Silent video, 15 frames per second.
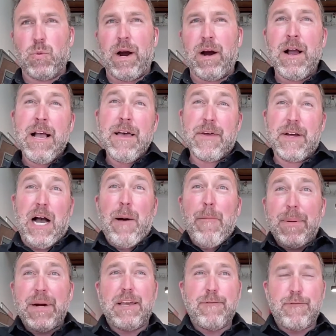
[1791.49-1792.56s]
where the
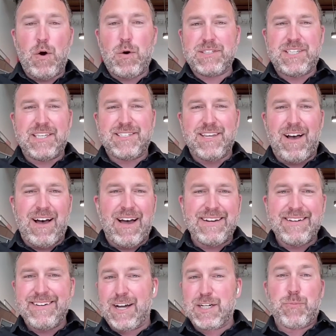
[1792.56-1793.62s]
company focuses
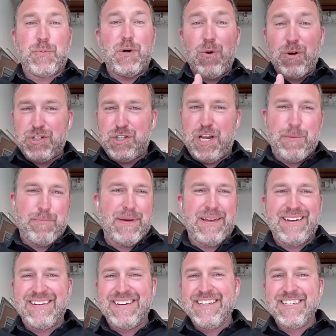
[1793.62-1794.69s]
on entrepreneurship
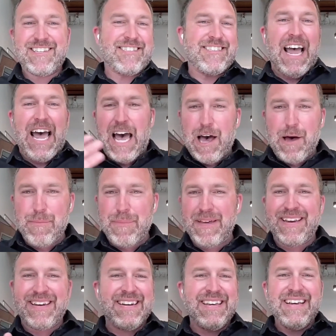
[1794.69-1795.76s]
and STEM
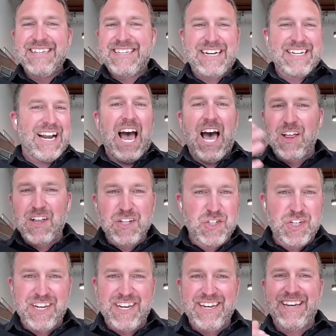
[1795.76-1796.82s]
and
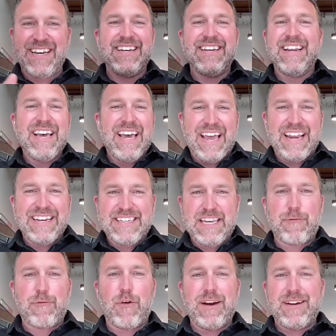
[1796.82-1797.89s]
technology and
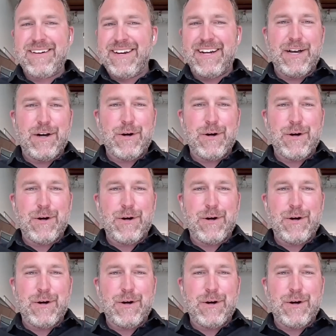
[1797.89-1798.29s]
different,